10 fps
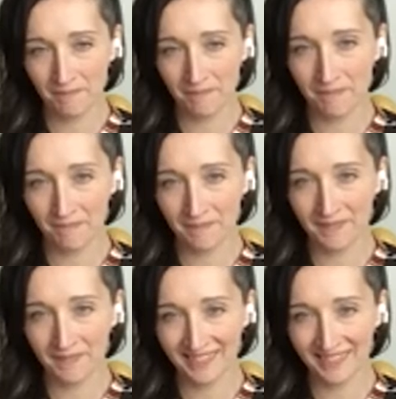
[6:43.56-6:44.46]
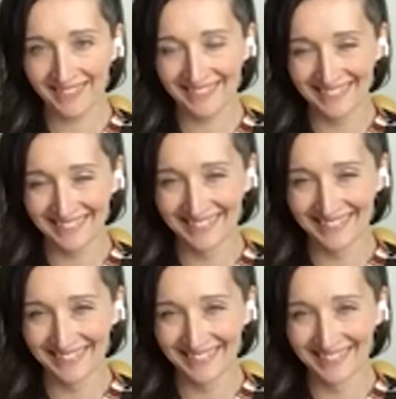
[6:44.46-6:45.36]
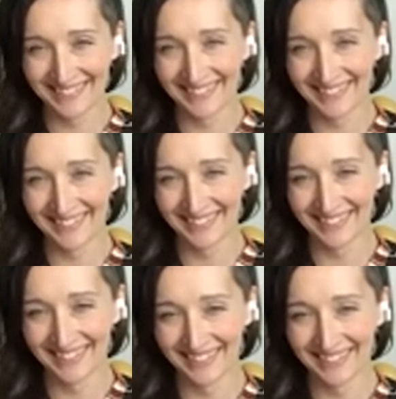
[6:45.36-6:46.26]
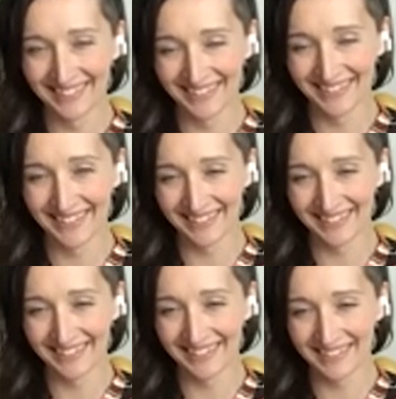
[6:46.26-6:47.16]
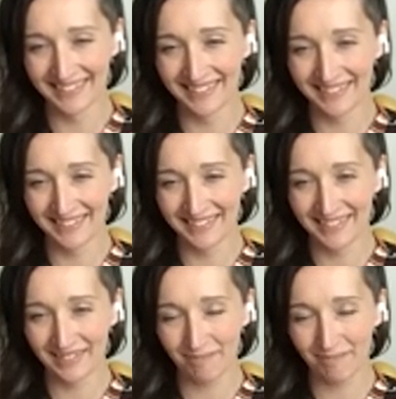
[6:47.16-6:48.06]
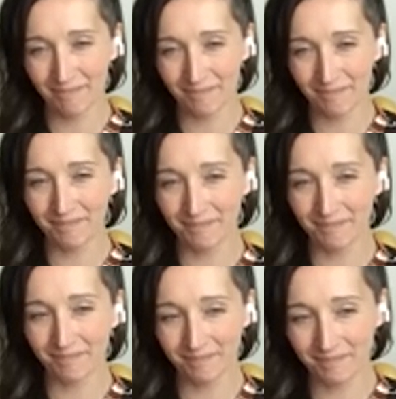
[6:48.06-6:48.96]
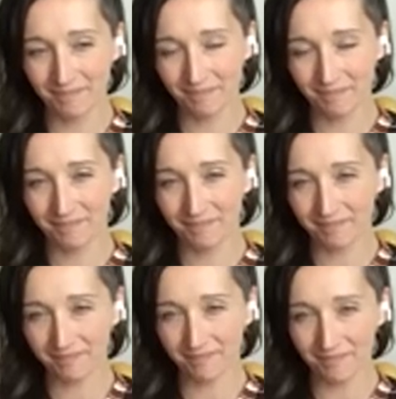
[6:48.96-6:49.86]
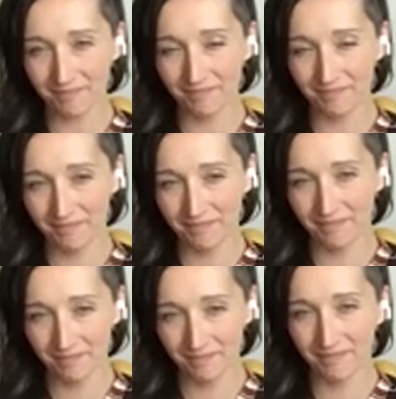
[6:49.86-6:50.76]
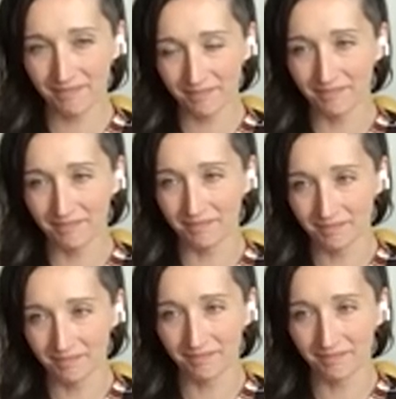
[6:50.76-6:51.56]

[no speech]